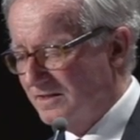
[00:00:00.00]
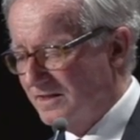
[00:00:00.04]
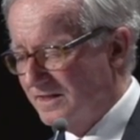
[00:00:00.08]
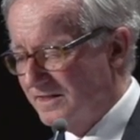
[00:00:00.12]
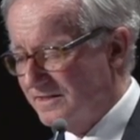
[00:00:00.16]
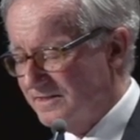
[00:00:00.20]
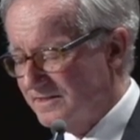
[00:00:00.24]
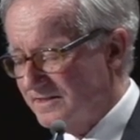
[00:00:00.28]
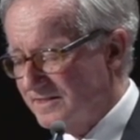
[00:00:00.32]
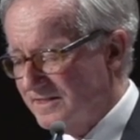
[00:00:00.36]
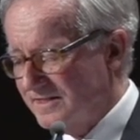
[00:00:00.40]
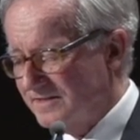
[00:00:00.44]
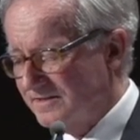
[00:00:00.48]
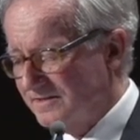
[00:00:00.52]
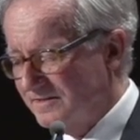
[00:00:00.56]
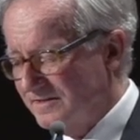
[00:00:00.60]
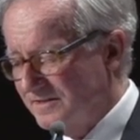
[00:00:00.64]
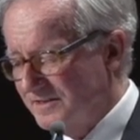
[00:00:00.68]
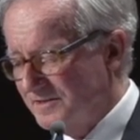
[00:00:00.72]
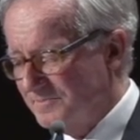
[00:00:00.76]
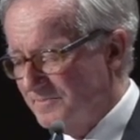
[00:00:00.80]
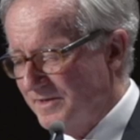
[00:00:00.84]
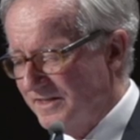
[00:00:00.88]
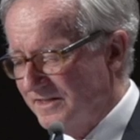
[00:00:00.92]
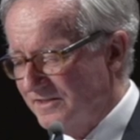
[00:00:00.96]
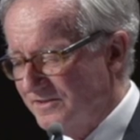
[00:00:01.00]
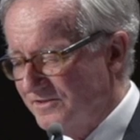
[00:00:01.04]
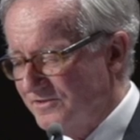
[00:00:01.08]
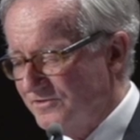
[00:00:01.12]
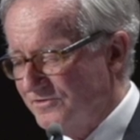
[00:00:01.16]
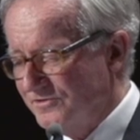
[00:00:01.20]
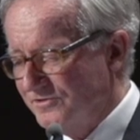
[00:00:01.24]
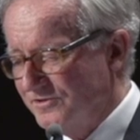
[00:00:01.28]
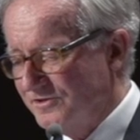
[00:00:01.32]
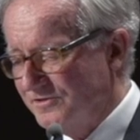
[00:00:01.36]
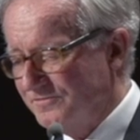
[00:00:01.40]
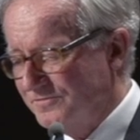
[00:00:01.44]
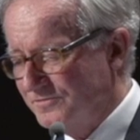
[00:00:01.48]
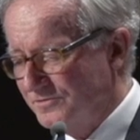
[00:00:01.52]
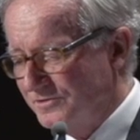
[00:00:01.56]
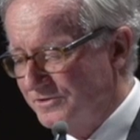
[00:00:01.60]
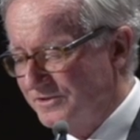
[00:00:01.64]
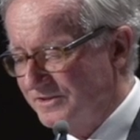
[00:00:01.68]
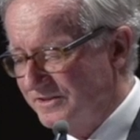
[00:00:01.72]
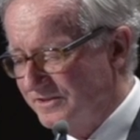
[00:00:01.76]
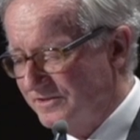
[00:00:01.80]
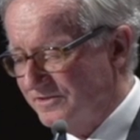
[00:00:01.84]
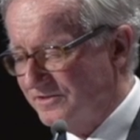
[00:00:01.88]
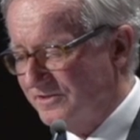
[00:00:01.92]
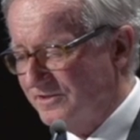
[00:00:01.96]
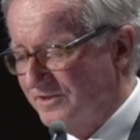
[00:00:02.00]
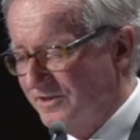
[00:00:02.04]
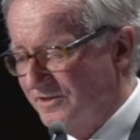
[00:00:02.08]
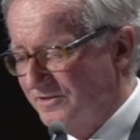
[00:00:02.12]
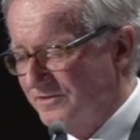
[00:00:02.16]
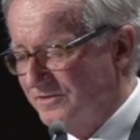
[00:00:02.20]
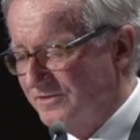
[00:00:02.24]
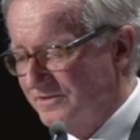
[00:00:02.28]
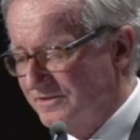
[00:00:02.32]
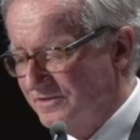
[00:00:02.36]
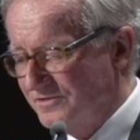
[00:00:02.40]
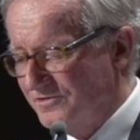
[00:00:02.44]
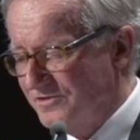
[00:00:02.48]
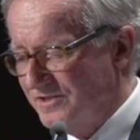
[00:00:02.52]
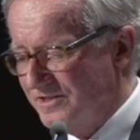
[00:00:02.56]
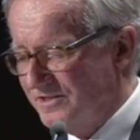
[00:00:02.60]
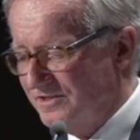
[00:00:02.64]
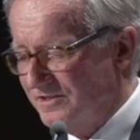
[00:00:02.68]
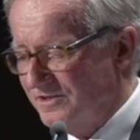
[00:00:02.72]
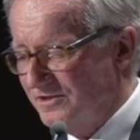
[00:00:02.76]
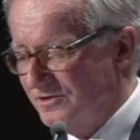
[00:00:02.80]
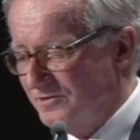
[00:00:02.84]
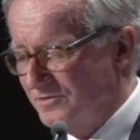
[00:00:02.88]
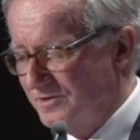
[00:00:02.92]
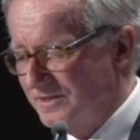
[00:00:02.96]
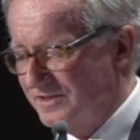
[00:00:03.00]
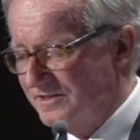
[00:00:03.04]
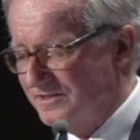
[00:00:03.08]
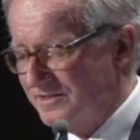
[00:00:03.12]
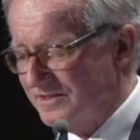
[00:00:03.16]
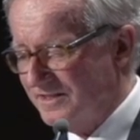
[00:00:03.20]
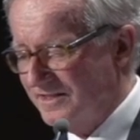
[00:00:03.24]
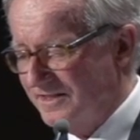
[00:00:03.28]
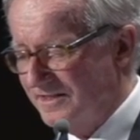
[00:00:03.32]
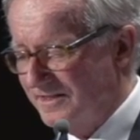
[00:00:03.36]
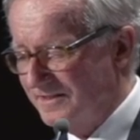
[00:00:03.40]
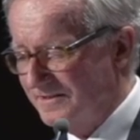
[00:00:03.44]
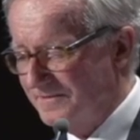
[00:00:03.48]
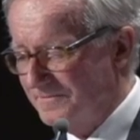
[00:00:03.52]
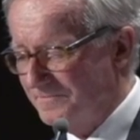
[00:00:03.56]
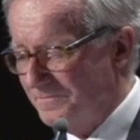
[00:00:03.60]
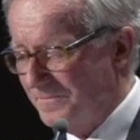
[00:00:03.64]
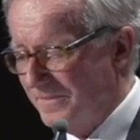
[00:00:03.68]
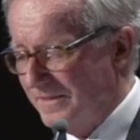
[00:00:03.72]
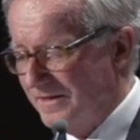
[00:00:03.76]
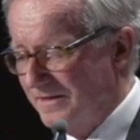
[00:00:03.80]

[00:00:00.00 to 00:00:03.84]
I discussed these matters 34 years ago in an address in Queensland.